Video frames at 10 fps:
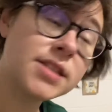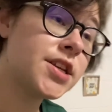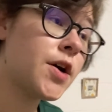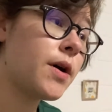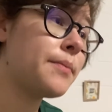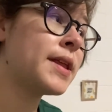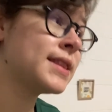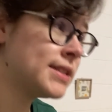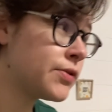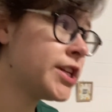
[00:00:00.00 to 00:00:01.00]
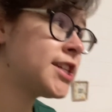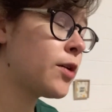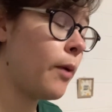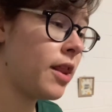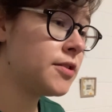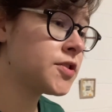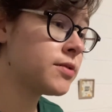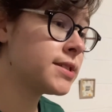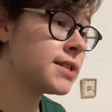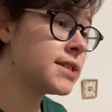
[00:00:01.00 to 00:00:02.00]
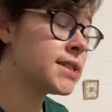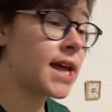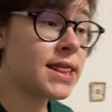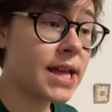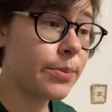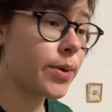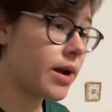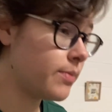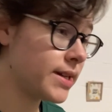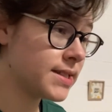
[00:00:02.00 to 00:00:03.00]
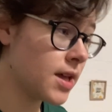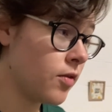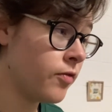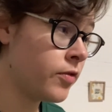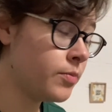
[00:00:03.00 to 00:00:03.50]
So I'm at least going to take one of those quizzes and then bribe myself